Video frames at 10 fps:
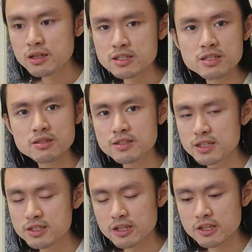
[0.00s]

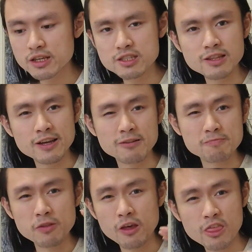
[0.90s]
The acidity is like
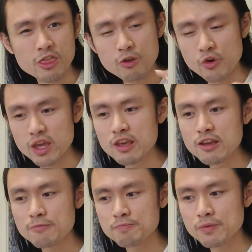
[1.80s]

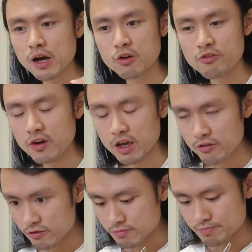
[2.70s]
3 out of
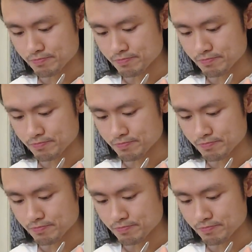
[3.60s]
5.